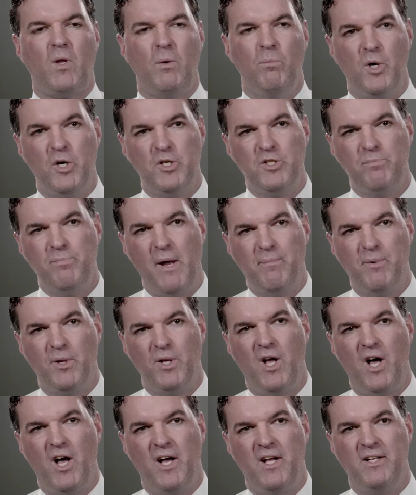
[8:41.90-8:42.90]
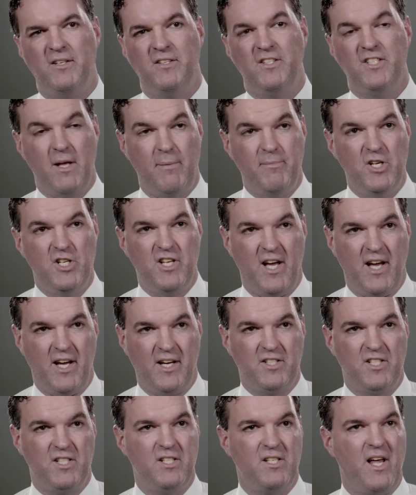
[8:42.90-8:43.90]
most people on
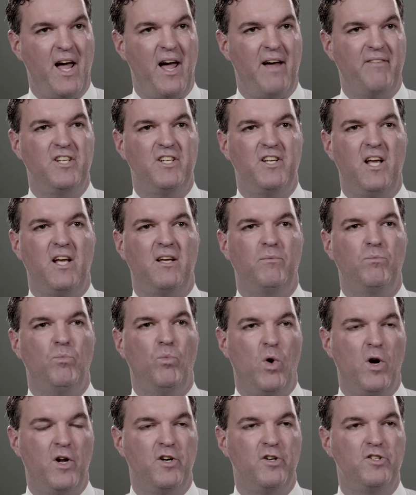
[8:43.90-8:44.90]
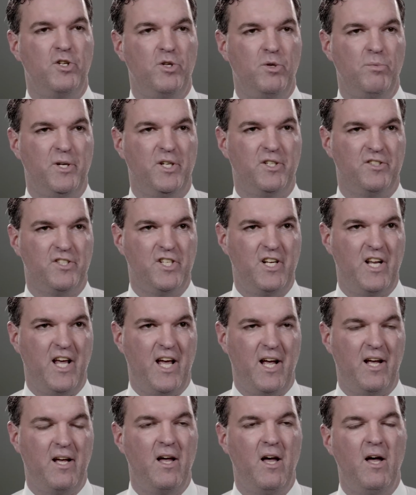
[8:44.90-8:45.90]
Subutex have to take one or two pills a
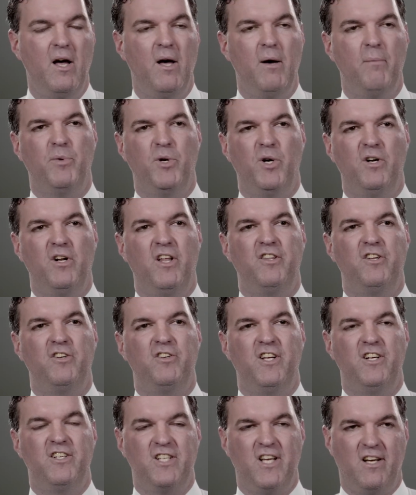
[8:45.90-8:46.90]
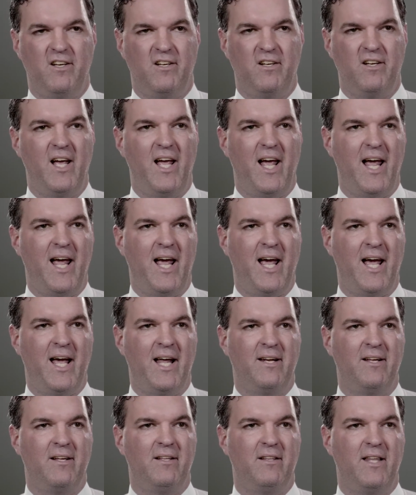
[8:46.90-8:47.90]
day, put it under their tongue,
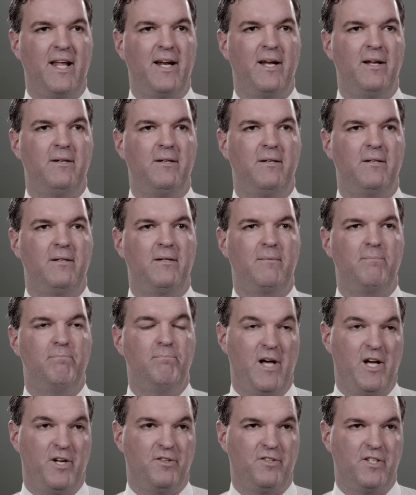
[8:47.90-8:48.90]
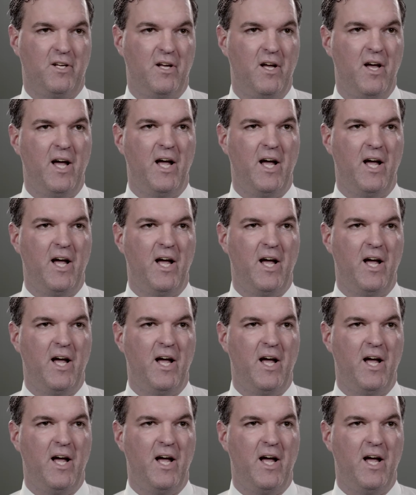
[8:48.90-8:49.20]
and let it melt.